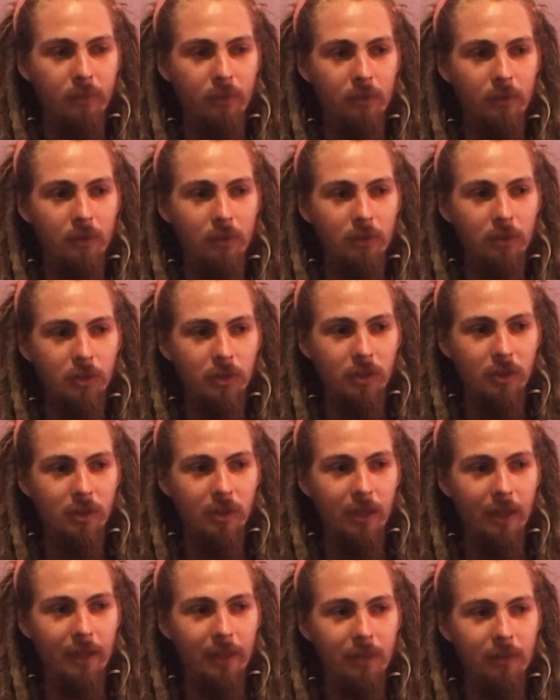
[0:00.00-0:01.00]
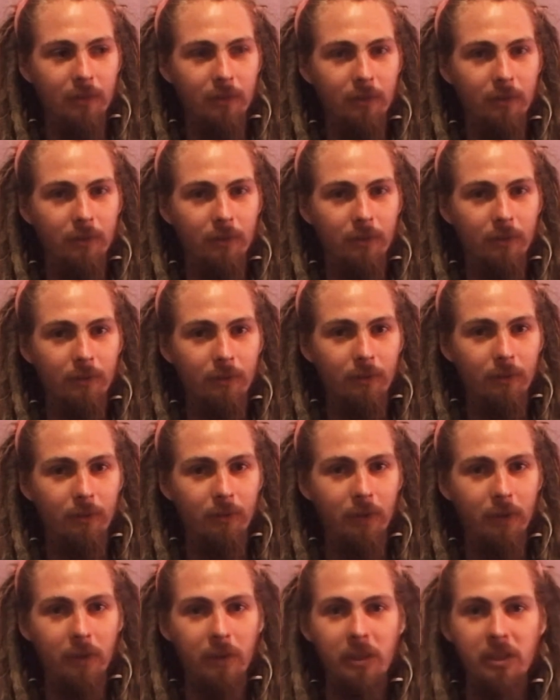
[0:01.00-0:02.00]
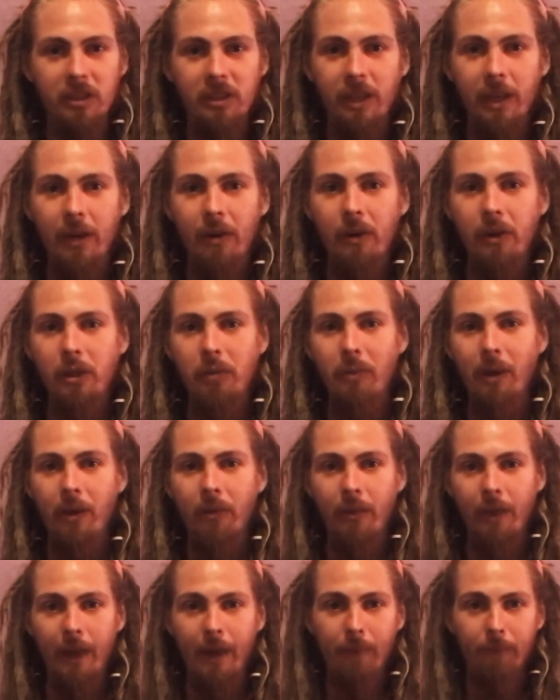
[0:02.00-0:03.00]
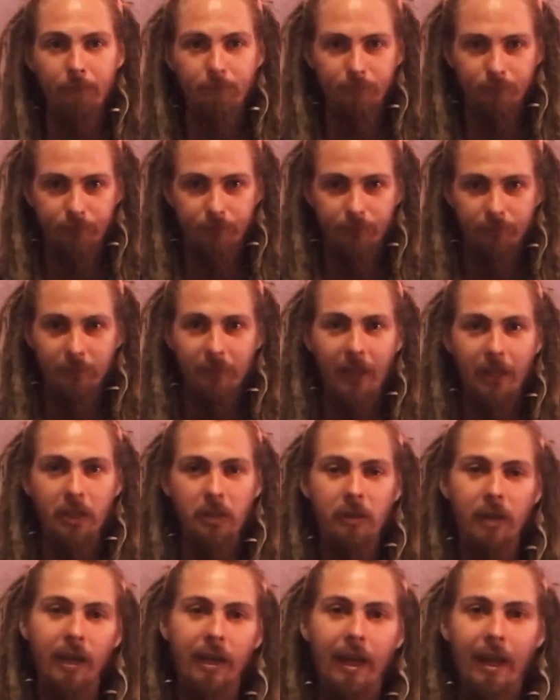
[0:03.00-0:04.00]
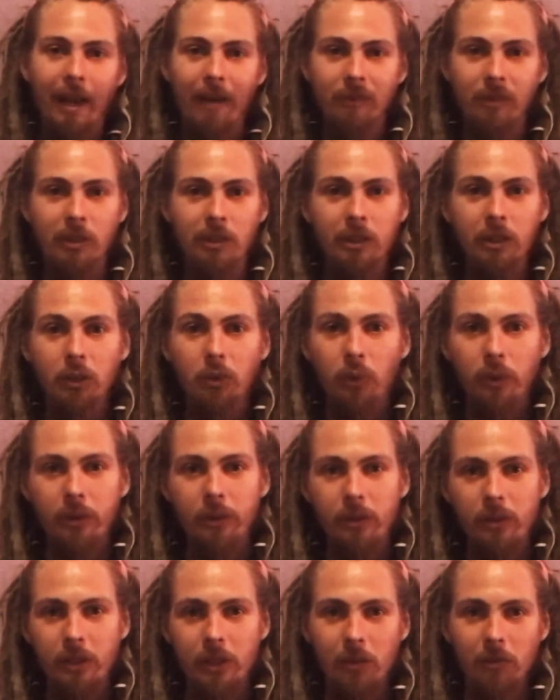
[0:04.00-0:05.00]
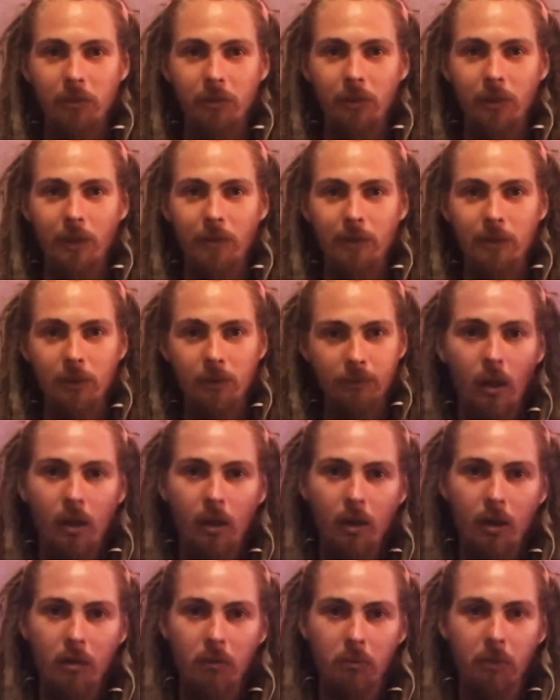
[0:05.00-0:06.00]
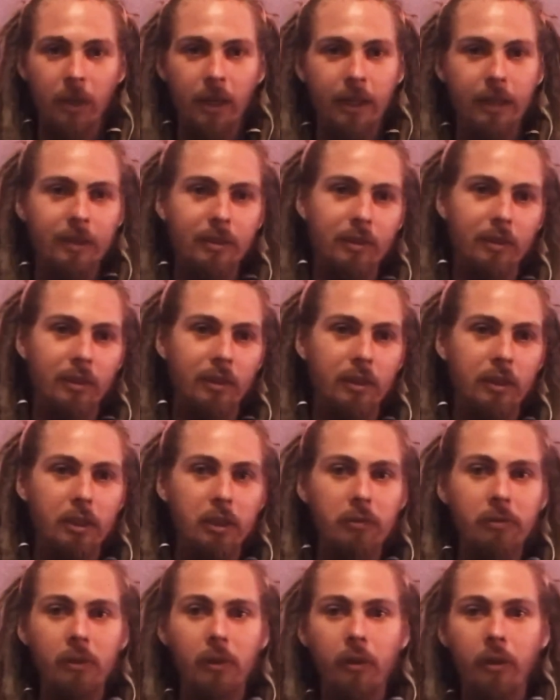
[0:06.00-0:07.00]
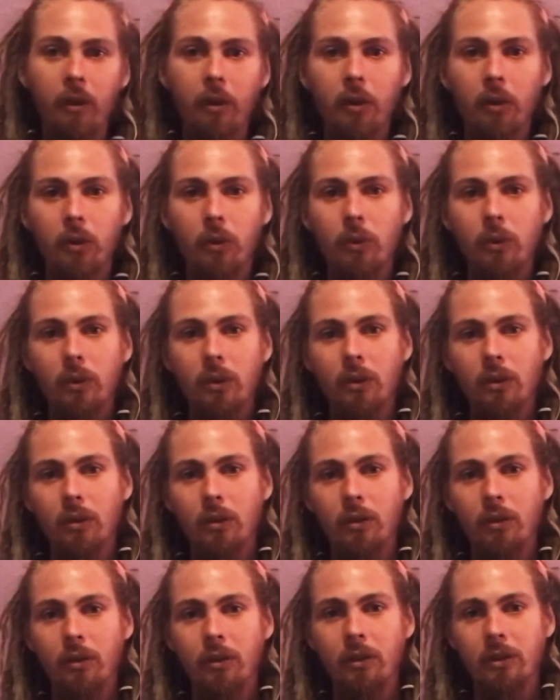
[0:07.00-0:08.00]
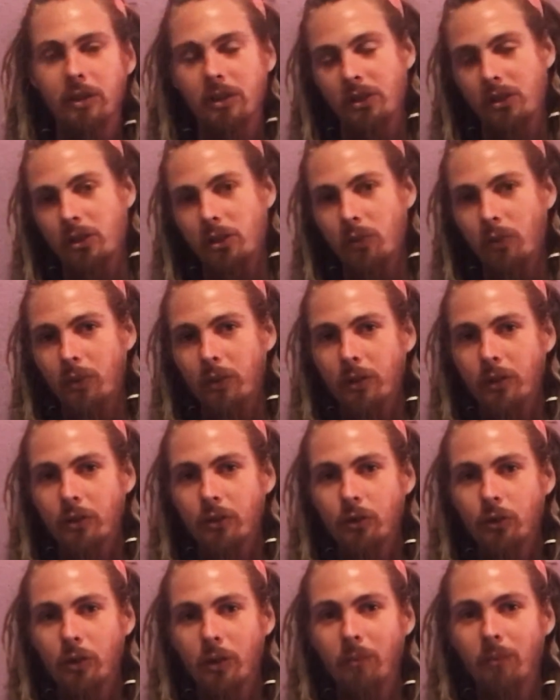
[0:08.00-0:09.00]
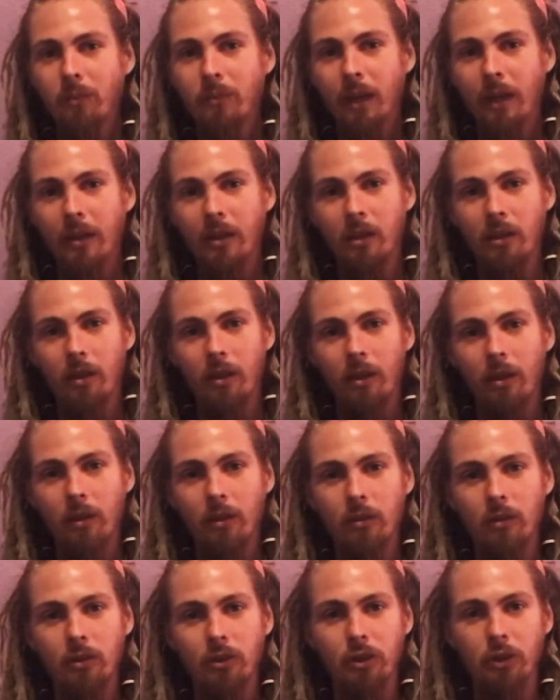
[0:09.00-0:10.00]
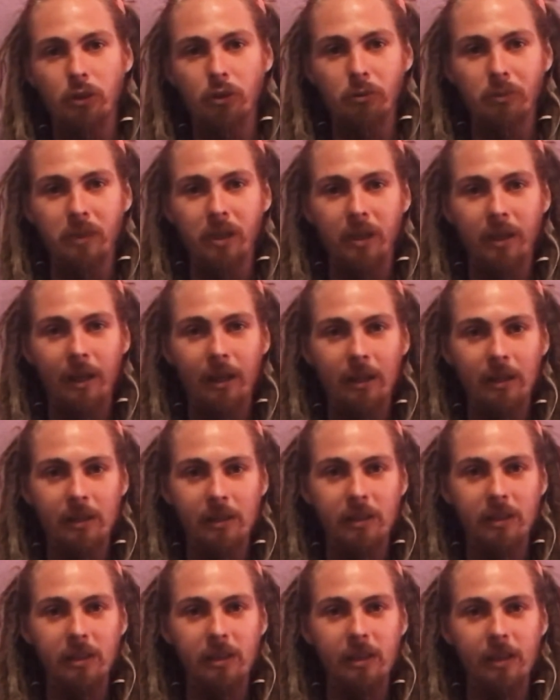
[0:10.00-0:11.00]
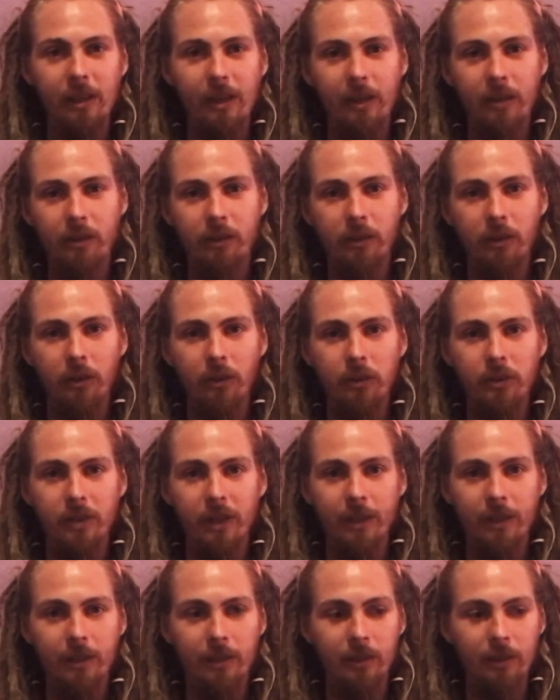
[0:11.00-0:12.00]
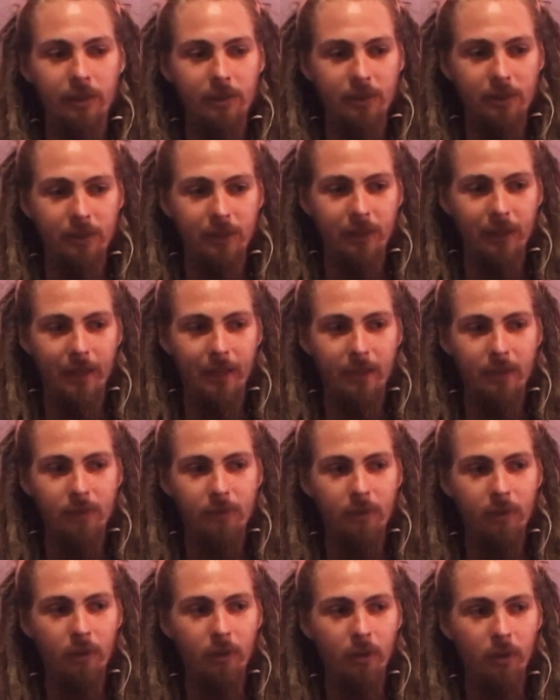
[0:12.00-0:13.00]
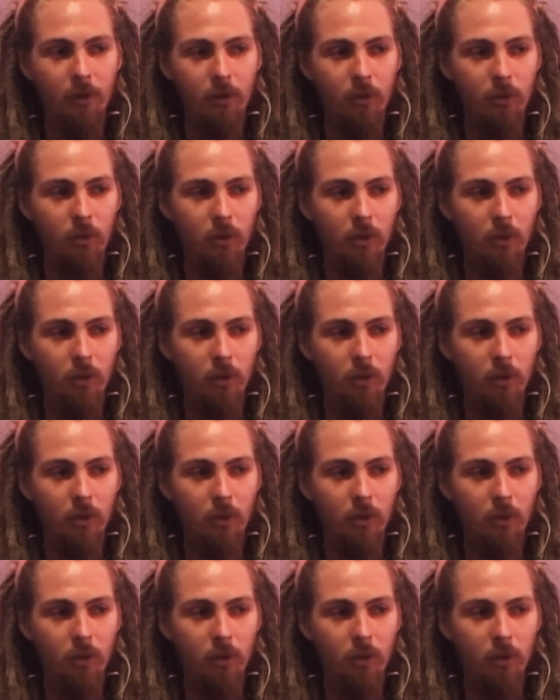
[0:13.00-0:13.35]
just like very scary about that you kind of have to deal with yourself forever. But even though this is just what the trip kind of shows me on LSD and on other psychedelics, is that even though